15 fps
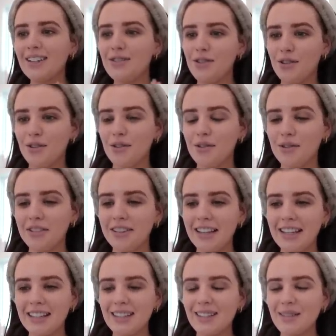do
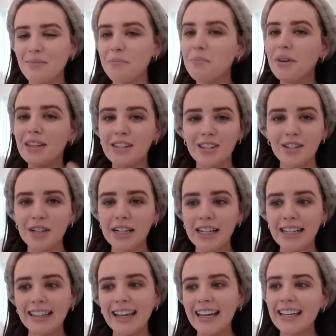this
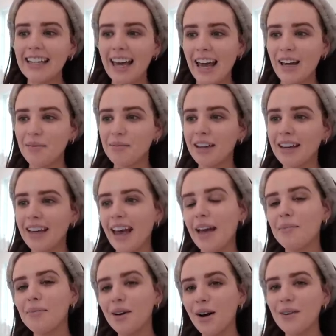mystery like game that
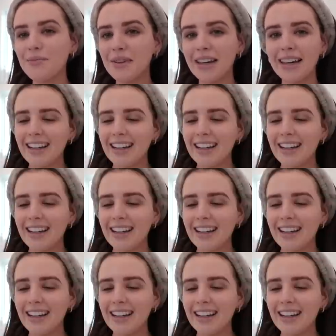Gabe got me.